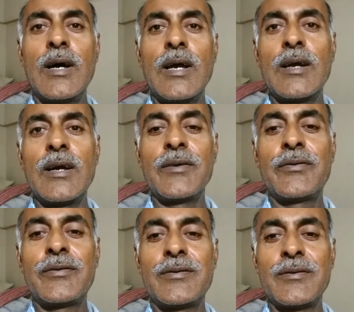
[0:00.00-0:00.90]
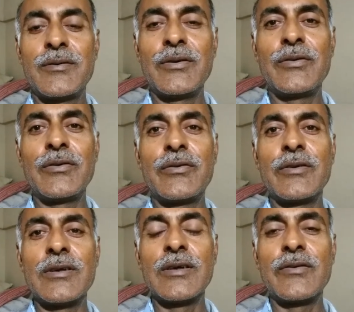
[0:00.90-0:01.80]
Hi guys, this is
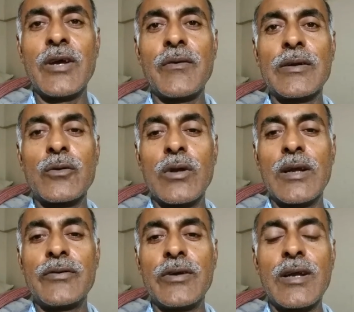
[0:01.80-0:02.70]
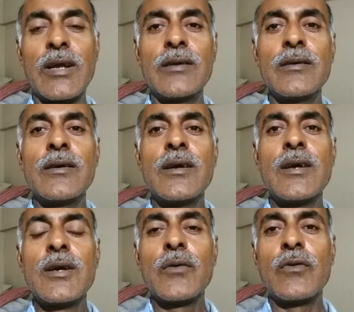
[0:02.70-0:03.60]
Javed KOLACHI again
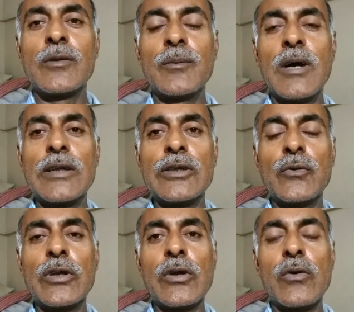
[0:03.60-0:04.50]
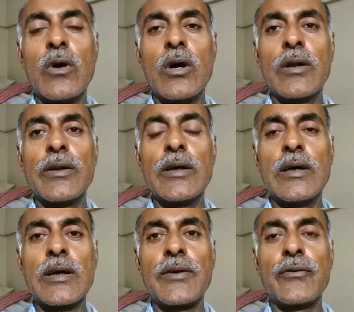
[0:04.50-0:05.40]
with my new video on
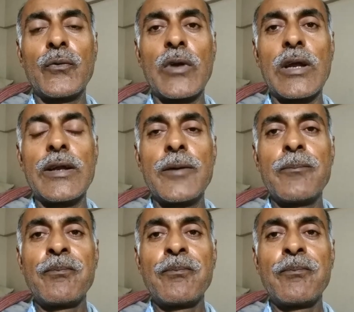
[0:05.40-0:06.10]
schizophrenia.